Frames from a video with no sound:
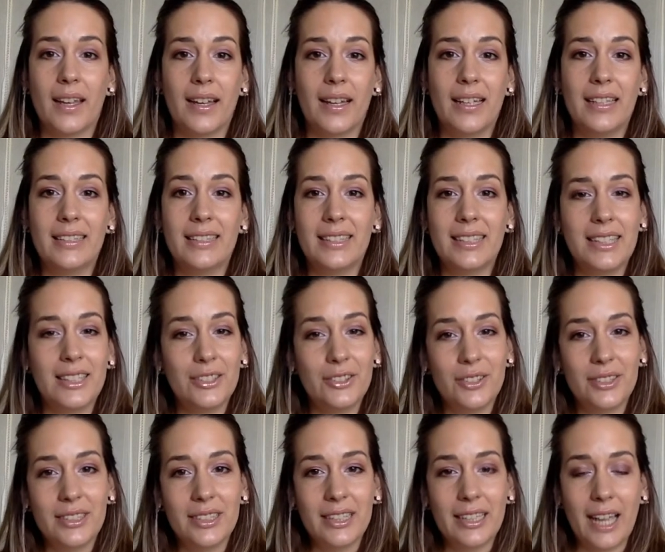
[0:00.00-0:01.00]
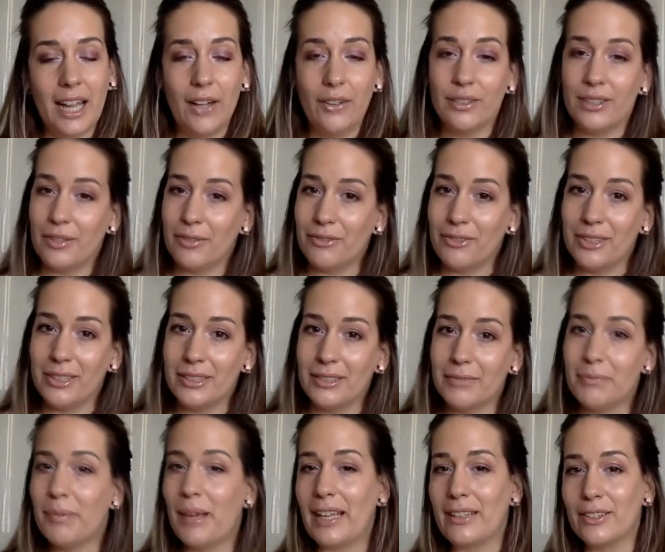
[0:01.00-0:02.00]
It's interesting how different
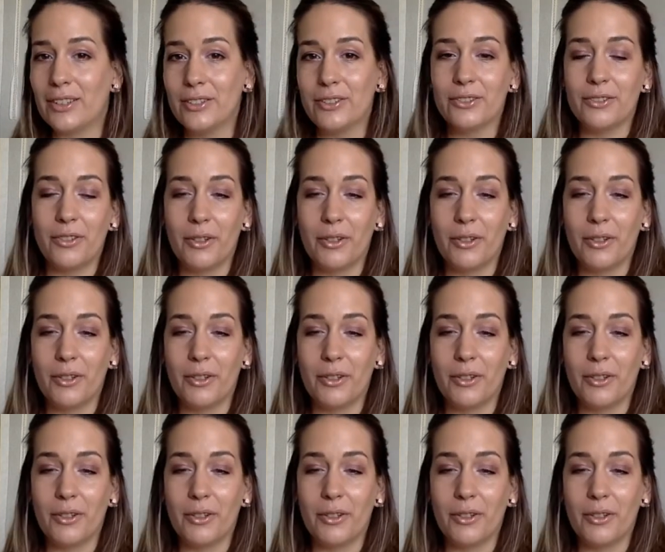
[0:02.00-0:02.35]
patterns